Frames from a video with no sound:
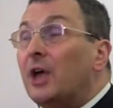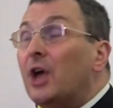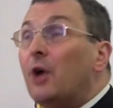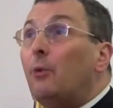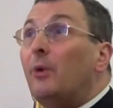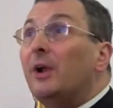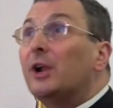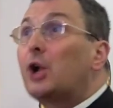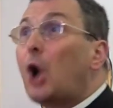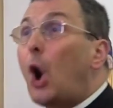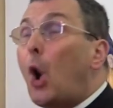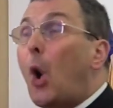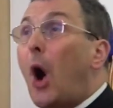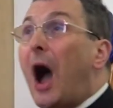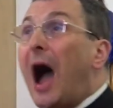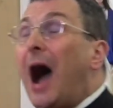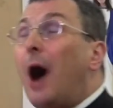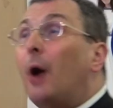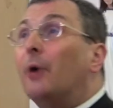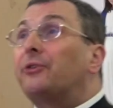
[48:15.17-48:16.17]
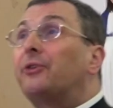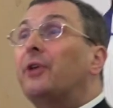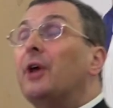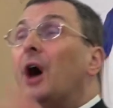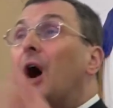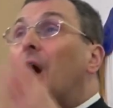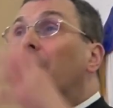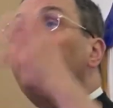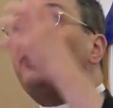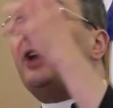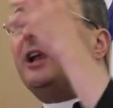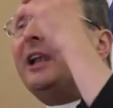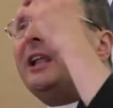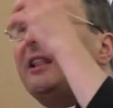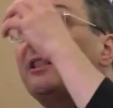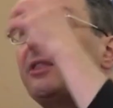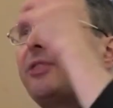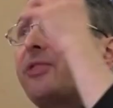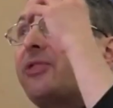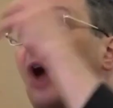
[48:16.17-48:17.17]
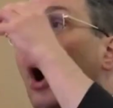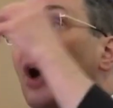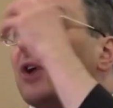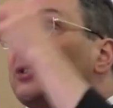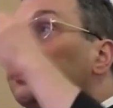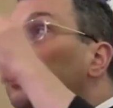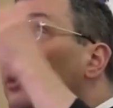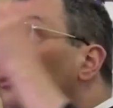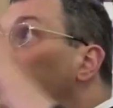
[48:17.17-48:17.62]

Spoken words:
Will go out of your little thoughts, of